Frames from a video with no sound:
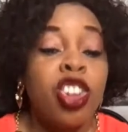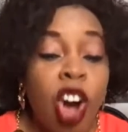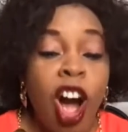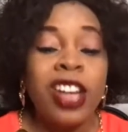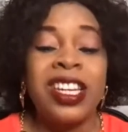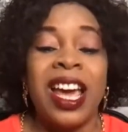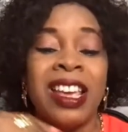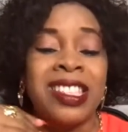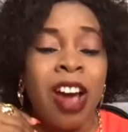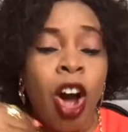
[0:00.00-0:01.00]
God
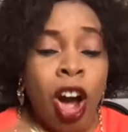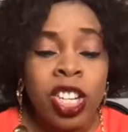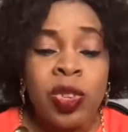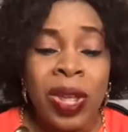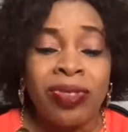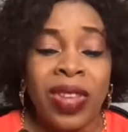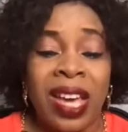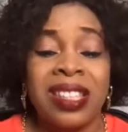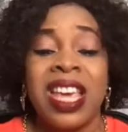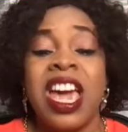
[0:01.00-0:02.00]
is ordering
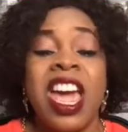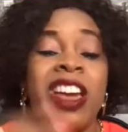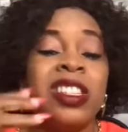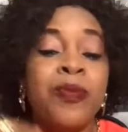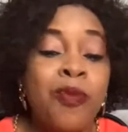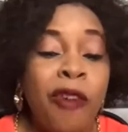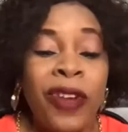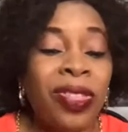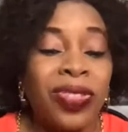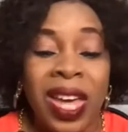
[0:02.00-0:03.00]
things, He is
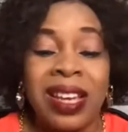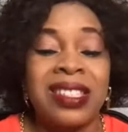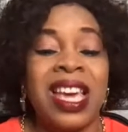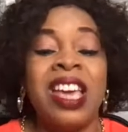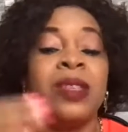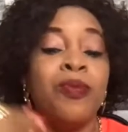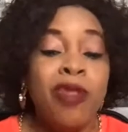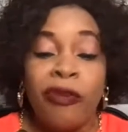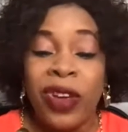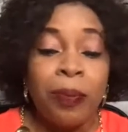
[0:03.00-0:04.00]
moving things, He is
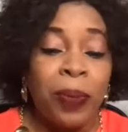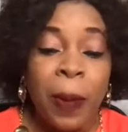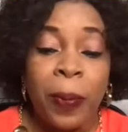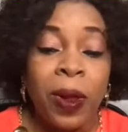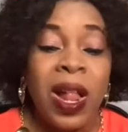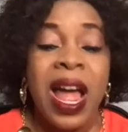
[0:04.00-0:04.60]
moving people,